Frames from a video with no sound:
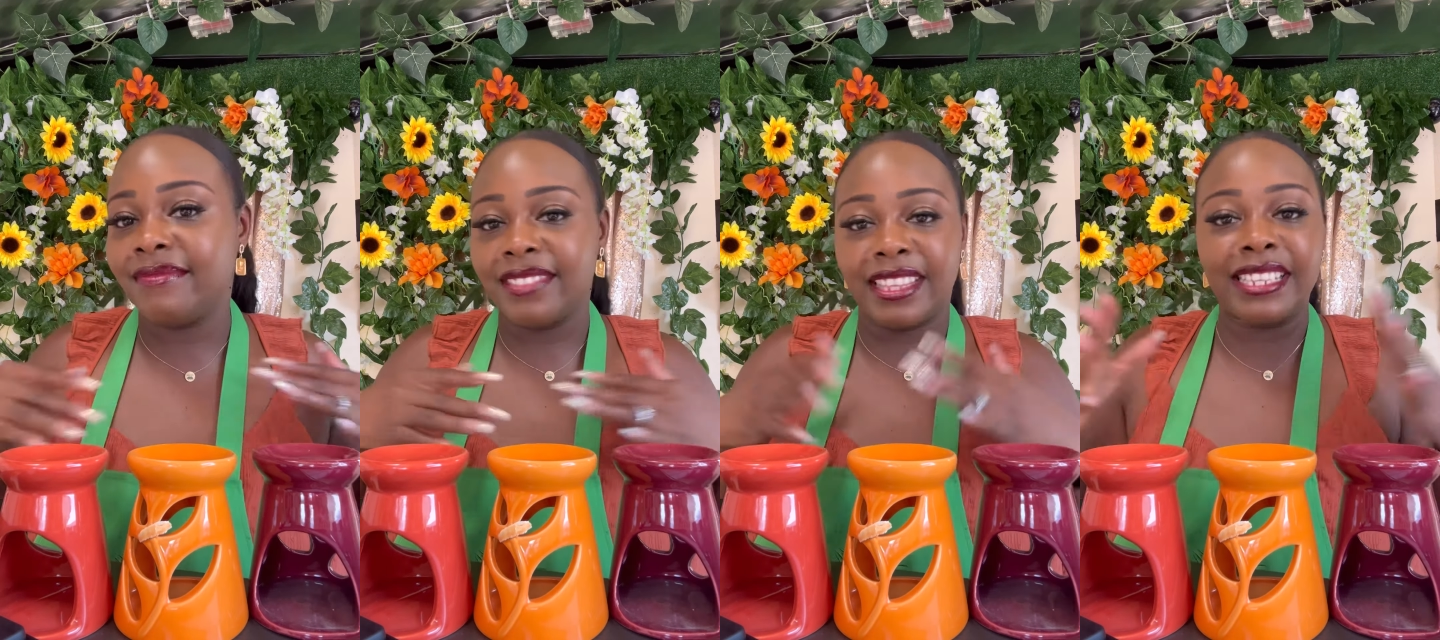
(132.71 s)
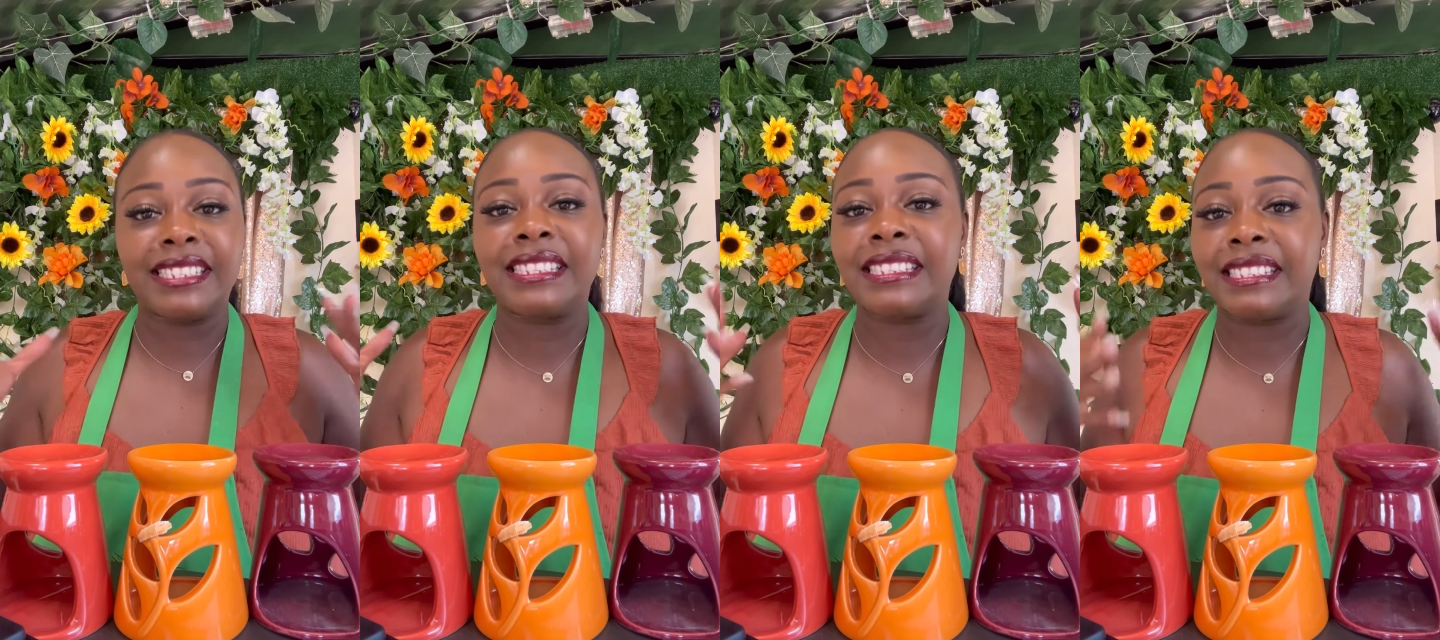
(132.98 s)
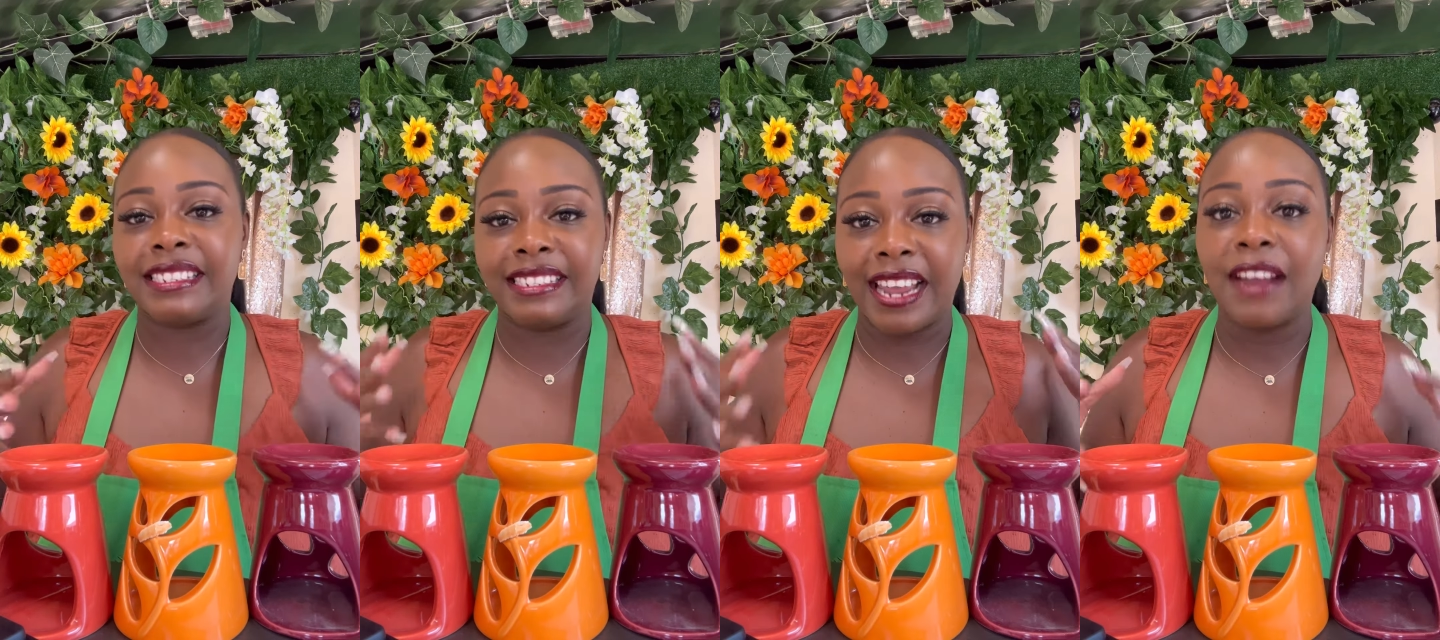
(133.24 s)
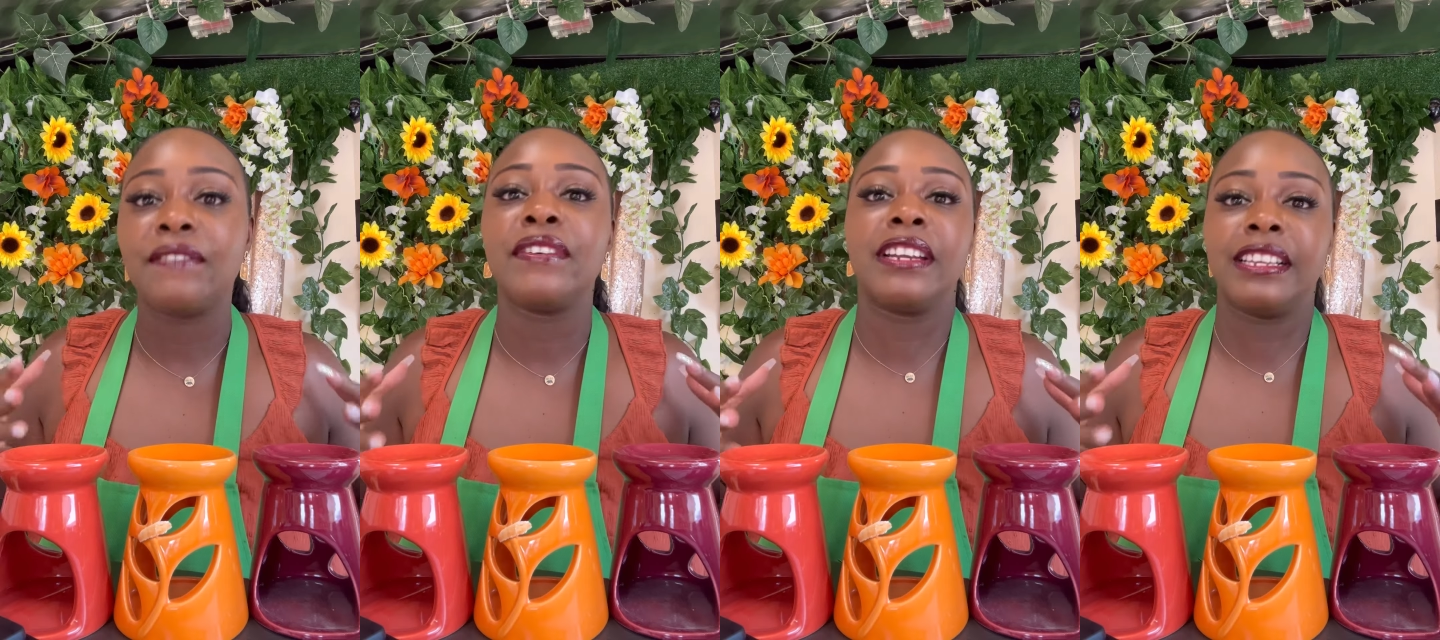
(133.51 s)
this is
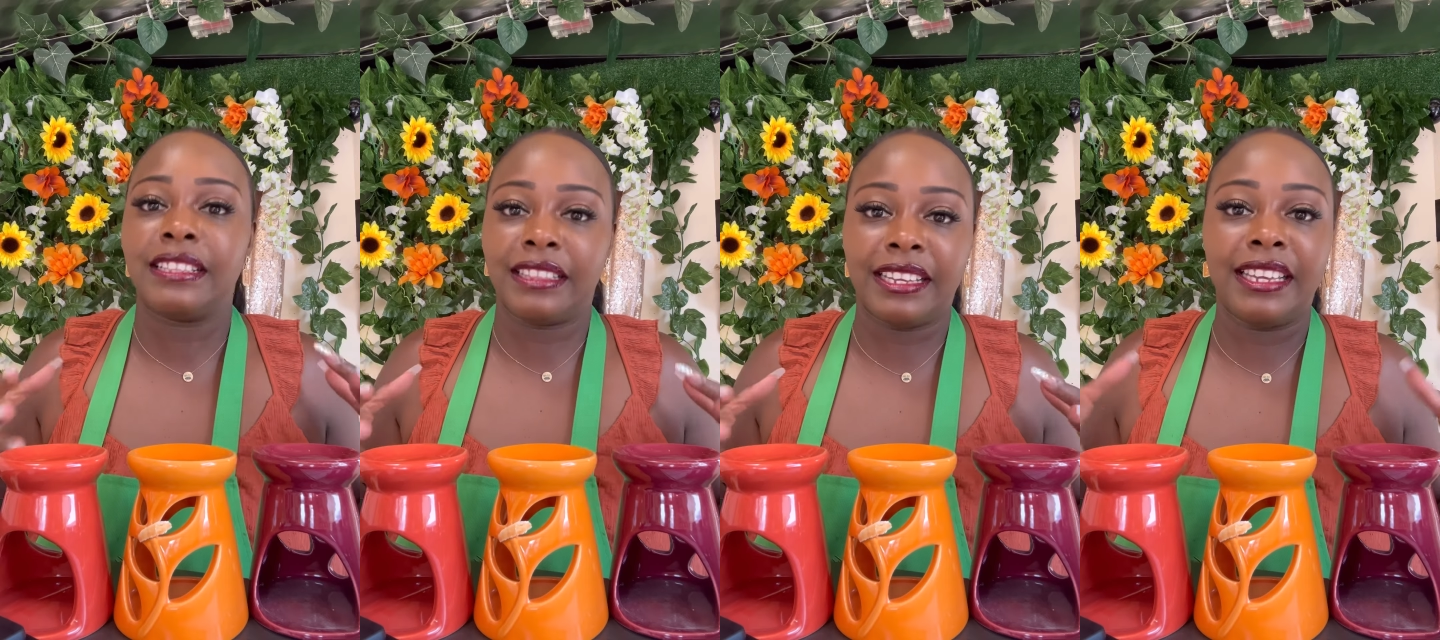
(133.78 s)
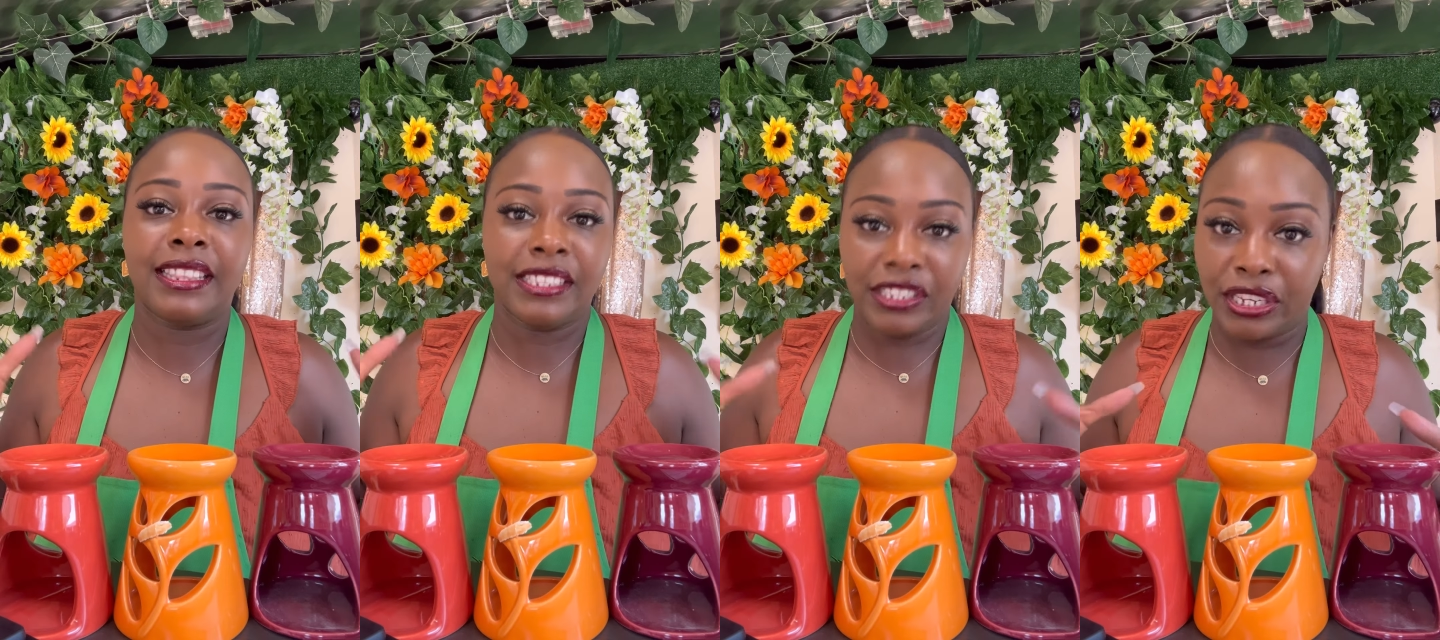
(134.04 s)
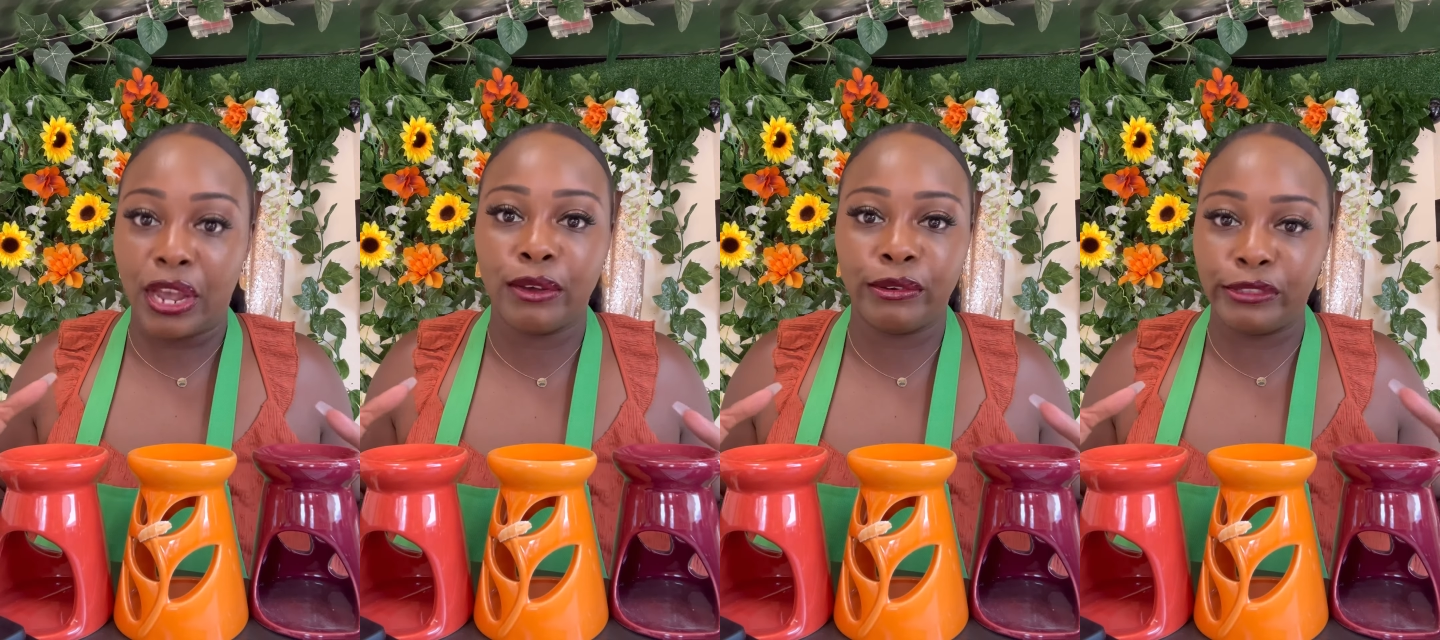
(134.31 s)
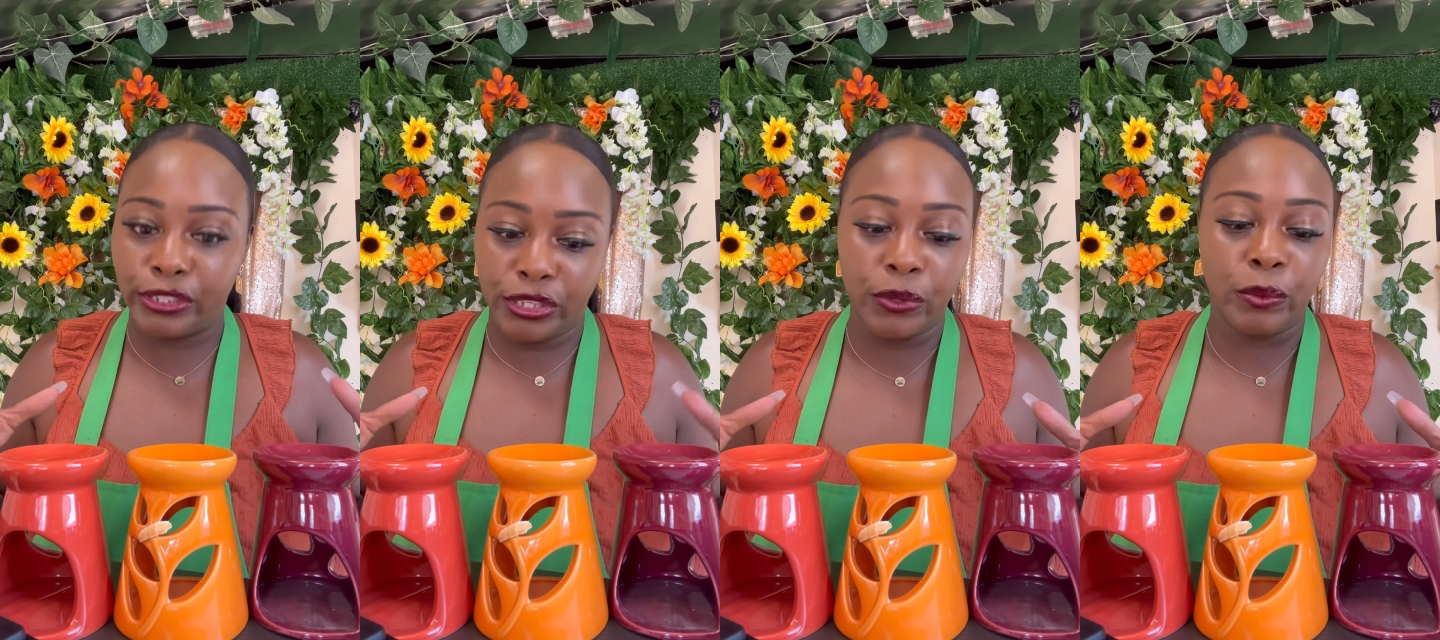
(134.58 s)
definitely the tones